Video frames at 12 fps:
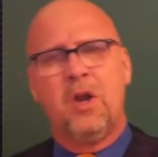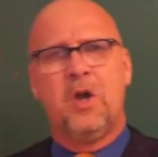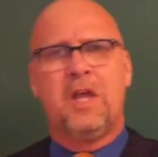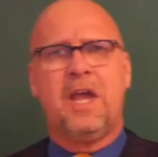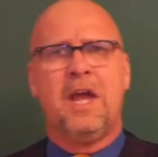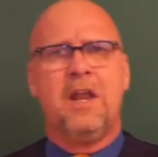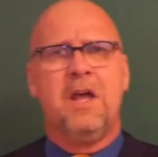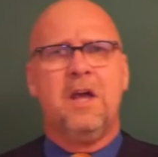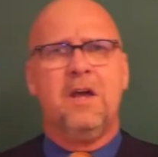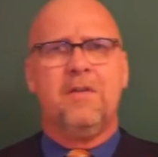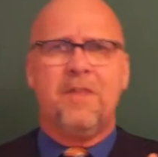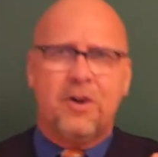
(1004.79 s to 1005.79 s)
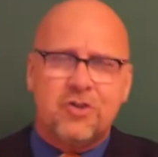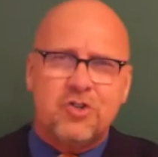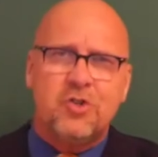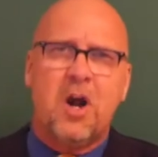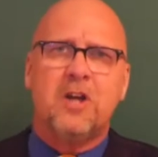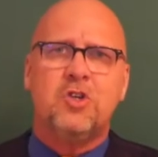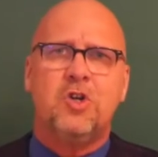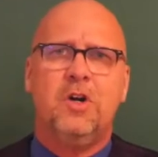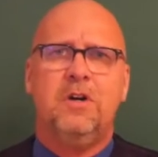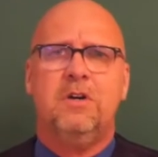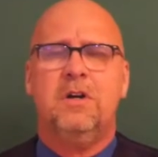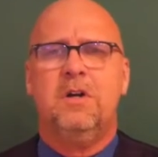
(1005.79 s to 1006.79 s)
look at their
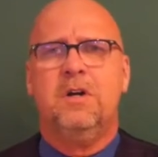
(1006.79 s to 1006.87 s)
structure,